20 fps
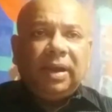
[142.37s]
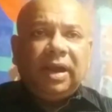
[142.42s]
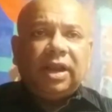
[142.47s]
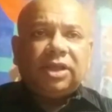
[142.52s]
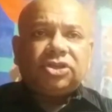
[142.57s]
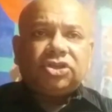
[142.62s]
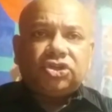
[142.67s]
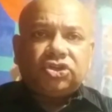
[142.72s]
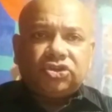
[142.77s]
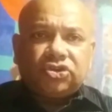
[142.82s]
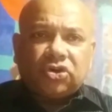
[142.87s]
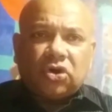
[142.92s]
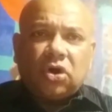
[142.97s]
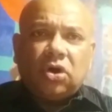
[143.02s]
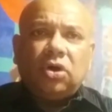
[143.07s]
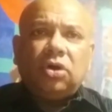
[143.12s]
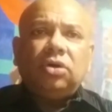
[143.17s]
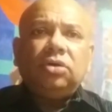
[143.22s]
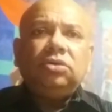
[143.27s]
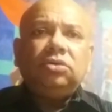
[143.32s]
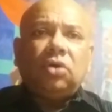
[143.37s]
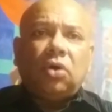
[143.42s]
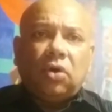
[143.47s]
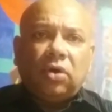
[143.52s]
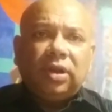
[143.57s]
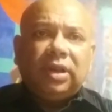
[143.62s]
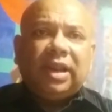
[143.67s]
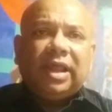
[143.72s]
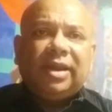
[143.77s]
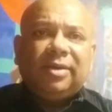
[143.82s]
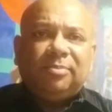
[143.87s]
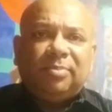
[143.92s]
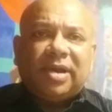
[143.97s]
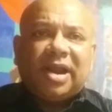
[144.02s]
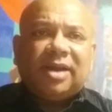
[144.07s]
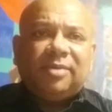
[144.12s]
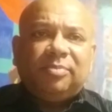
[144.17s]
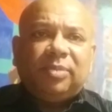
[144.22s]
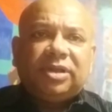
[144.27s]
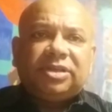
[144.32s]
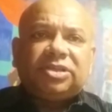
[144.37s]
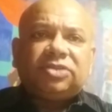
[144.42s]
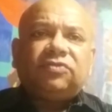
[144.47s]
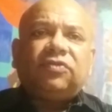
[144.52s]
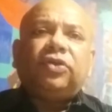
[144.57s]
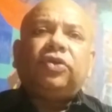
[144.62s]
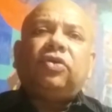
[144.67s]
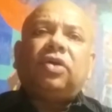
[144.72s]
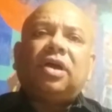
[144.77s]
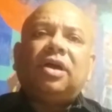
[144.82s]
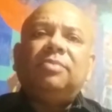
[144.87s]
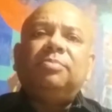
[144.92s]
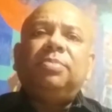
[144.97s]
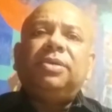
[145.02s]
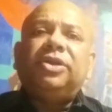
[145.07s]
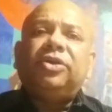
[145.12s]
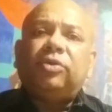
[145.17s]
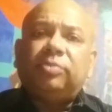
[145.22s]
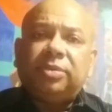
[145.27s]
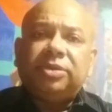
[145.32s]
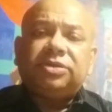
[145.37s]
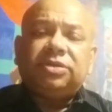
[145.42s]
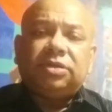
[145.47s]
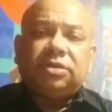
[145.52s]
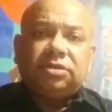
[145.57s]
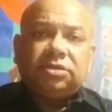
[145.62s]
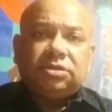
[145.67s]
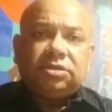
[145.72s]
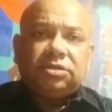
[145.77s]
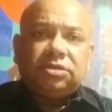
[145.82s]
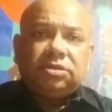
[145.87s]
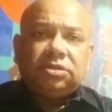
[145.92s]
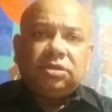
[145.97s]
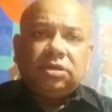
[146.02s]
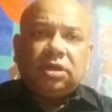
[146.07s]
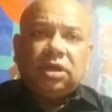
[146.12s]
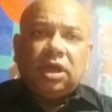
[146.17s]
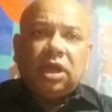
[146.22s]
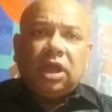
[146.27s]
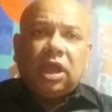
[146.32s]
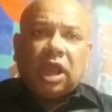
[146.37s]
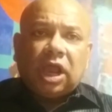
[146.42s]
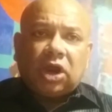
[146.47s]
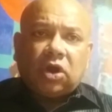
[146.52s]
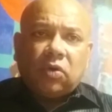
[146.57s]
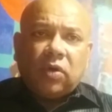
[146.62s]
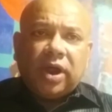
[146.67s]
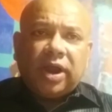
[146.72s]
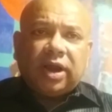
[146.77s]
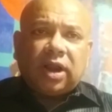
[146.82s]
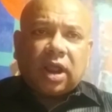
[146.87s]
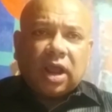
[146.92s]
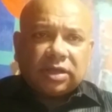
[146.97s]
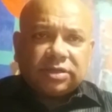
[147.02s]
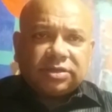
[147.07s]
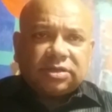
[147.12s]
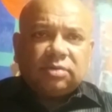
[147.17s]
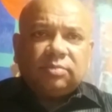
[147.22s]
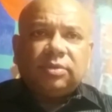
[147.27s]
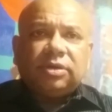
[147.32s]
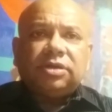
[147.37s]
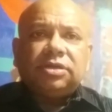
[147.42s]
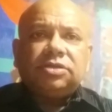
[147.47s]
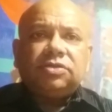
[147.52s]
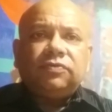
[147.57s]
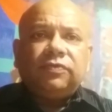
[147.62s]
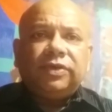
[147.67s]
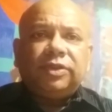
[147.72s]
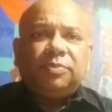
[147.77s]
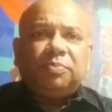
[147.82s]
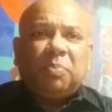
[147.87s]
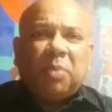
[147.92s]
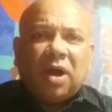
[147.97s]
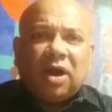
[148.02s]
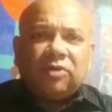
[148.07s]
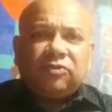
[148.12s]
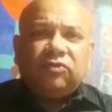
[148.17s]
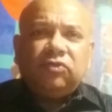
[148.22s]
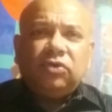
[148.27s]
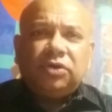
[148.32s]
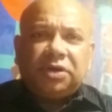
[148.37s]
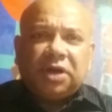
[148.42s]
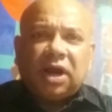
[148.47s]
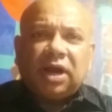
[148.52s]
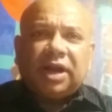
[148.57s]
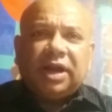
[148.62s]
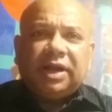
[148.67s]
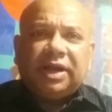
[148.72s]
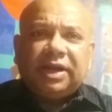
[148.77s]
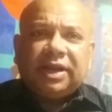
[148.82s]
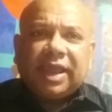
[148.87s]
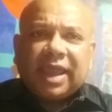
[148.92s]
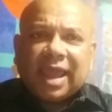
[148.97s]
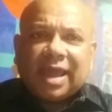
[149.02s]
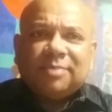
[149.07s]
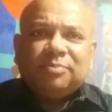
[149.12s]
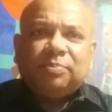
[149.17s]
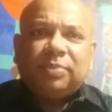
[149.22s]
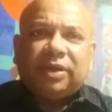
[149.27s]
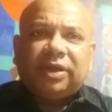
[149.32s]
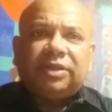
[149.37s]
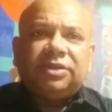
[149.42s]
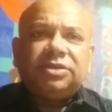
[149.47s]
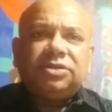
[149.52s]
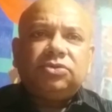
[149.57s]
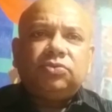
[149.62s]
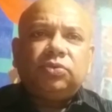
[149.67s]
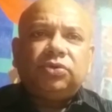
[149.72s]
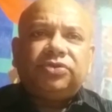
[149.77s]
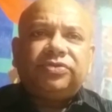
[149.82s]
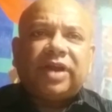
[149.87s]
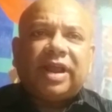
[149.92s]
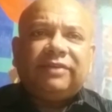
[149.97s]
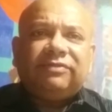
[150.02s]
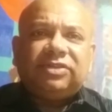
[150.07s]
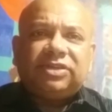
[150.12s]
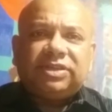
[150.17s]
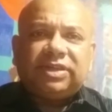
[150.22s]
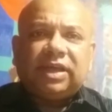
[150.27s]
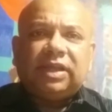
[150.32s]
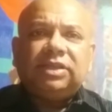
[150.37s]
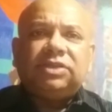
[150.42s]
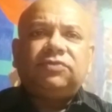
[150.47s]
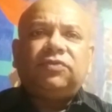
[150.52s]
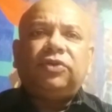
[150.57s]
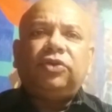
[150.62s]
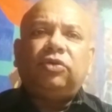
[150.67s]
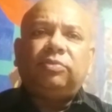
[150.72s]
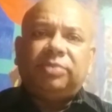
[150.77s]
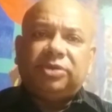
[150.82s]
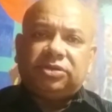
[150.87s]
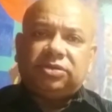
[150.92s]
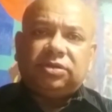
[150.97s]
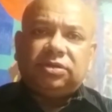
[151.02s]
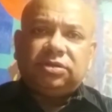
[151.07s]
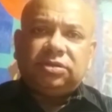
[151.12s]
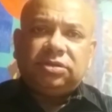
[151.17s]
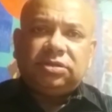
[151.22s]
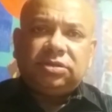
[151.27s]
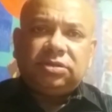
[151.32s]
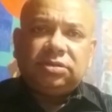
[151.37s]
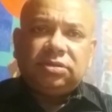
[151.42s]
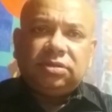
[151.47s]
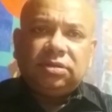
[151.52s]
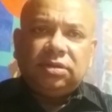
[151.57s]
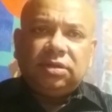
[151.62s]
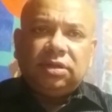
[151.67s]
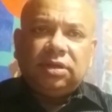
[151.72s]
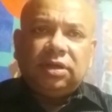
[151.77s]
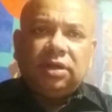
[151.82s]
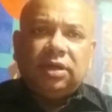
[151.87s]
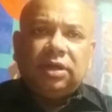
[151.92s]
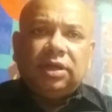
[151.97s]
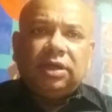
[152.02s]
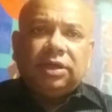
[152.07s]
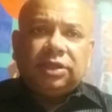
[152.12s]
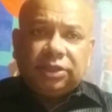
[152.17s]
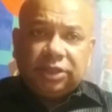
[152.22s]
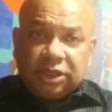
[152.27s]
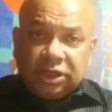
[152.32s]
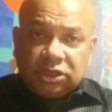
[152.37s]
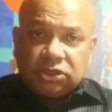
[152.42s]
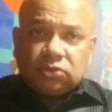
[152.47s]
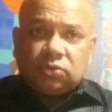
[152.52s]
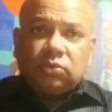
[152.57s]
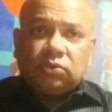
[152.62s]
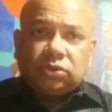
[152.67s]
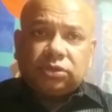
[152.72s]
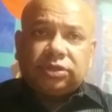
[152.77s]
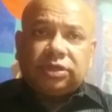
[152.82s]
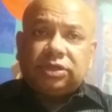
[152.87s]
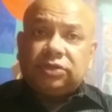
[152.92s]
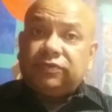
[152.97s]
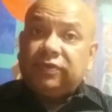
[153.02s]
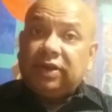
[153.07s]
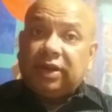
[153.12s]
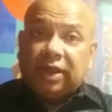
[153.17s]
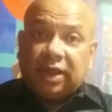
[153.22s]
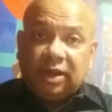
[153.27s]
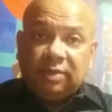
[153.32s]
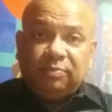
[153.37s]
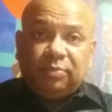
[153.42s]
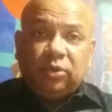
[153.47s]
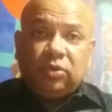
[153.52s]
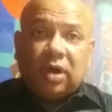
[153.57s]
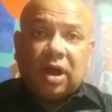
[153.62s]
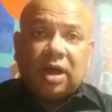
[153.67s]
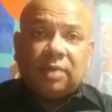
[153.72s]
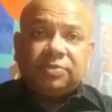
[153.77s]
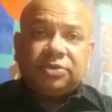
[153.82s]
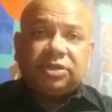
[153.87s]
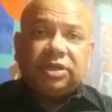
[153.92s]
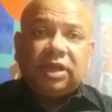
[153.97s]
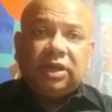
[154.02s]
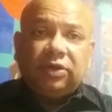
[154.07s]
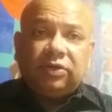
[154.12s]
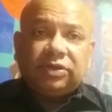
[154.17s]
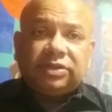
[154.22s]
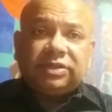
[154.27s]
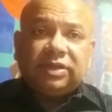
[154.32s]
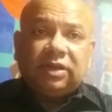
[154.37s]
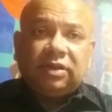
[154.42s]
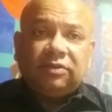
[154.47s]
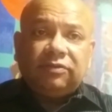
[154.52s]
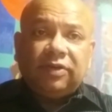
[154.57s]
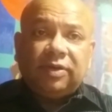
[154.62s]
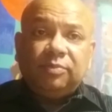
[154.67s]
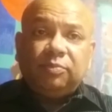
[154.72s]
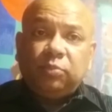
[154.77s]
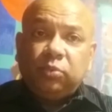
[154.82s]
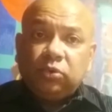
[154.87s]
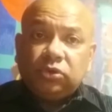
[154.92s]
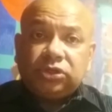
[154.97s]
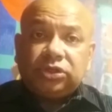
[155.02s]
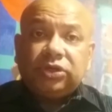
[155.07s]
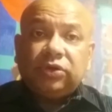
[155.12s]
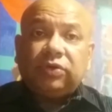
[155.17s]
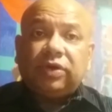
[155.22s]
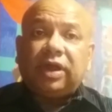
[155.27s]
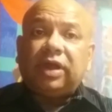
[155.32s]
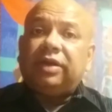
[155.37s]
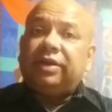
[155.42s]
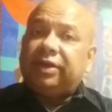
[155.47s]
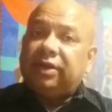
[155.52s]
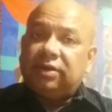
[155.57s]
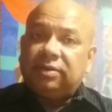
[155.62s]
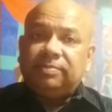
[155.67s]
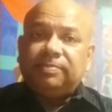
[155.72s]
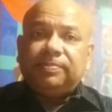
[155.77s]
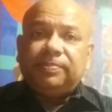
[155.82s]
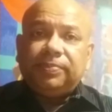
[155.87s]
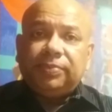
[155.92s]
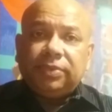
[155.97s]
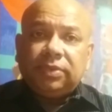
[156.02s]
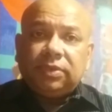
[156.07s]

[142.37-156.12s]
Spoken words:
Build a strong online brand presence for your company or business. Acquire customers with powerful targeted campaigns to drive sales for your business. These courses will help you upskill yourself and boost your career.